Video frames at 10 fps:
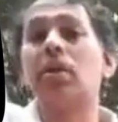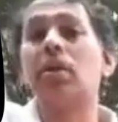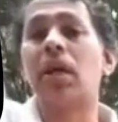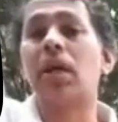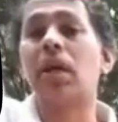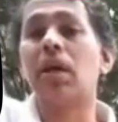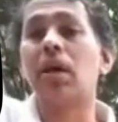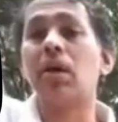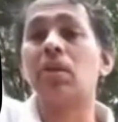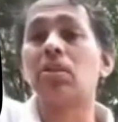Okay.
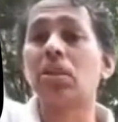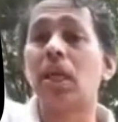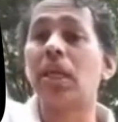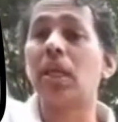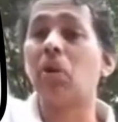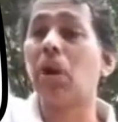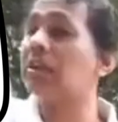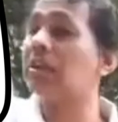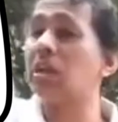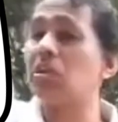Study about it.
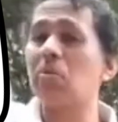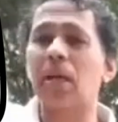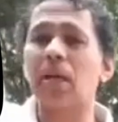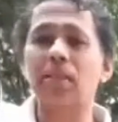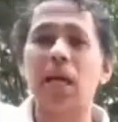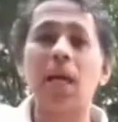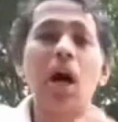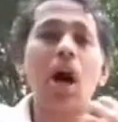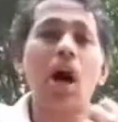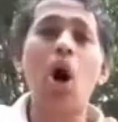And then you will understand
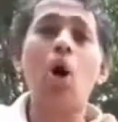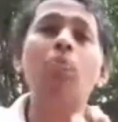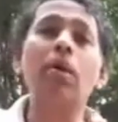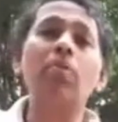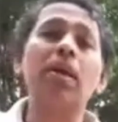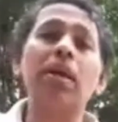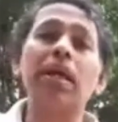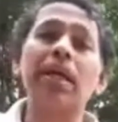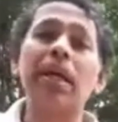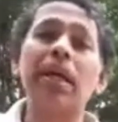how people
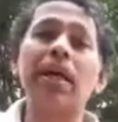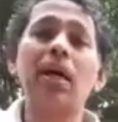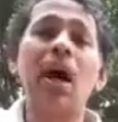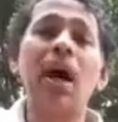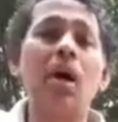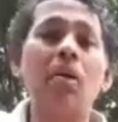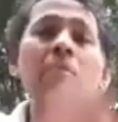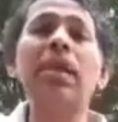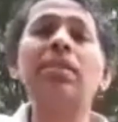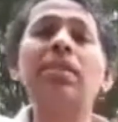create
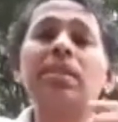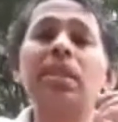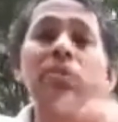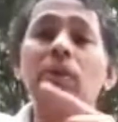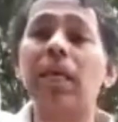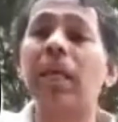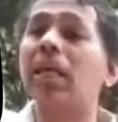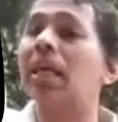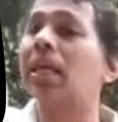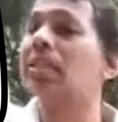amazing things when they get
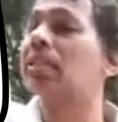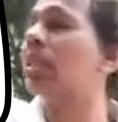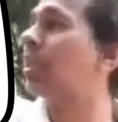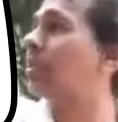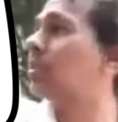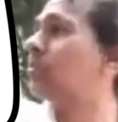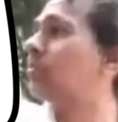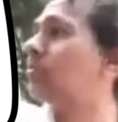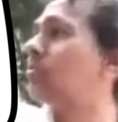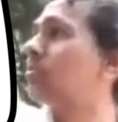really serious.
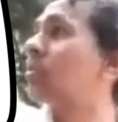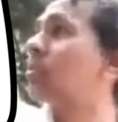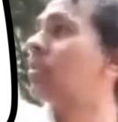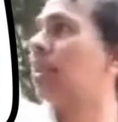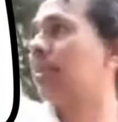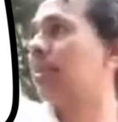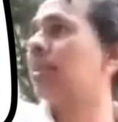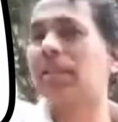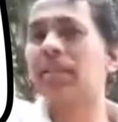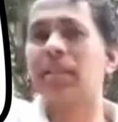Get
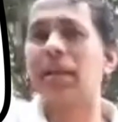serious in